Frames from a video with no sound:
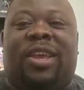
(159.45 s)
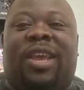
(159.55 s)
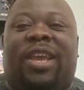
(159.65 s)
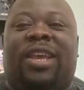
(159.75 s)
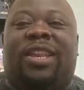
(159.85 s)

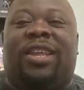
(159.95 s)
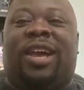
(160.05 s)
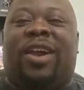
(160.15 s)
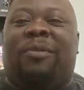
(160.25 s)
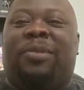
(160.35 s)
And
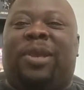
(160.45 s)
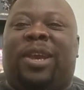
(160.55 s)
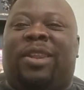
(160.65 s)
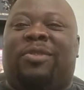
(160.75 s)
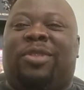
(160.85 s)
I'll be
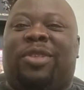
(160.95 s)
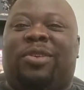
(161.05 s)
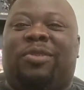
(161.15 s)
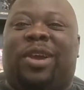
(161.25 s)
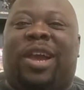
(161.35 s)
honest with
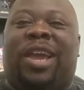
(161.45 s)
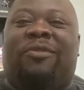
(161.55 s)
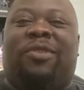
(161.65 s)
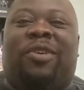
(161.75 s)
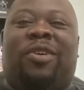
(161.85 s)
you, I
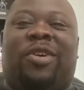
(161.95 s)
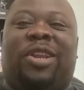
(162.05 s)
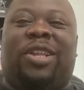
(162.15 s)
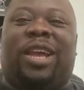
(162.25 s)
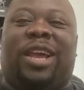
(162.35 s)
have a
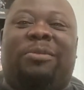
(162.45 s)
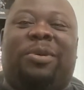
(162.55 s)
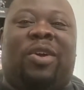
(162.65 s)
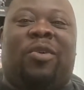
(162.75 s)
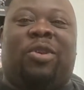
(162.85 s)
hard time
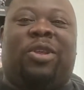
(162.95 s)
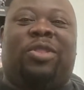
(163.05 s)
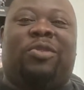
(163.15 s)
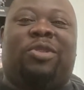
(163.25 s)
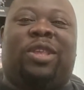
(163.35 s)

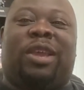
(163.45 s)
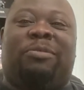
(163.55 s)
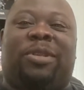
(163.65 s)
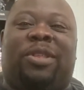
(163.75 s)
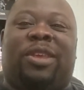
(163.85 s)
holding those
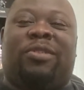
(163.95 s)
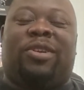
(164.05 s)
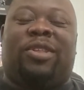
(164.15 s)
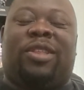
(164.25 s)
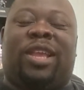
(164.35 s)
types of secrets.